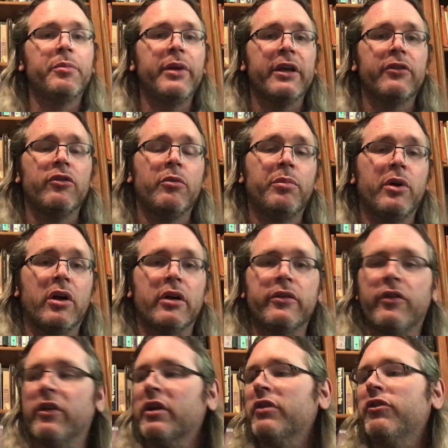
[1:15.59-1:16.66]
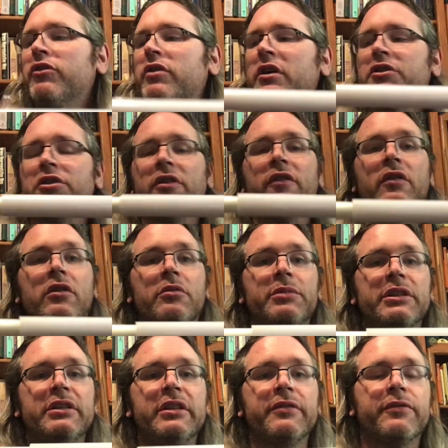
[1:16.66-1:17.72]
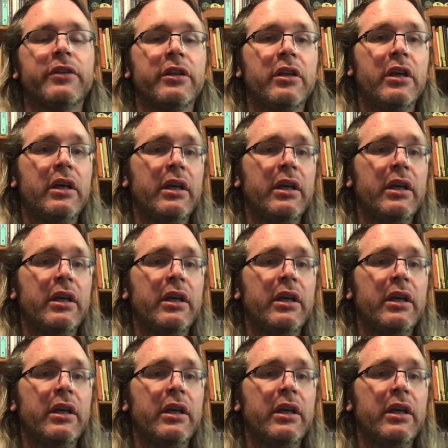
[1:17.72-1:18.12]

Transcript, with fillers: pixel parts, the construction is a little bit different.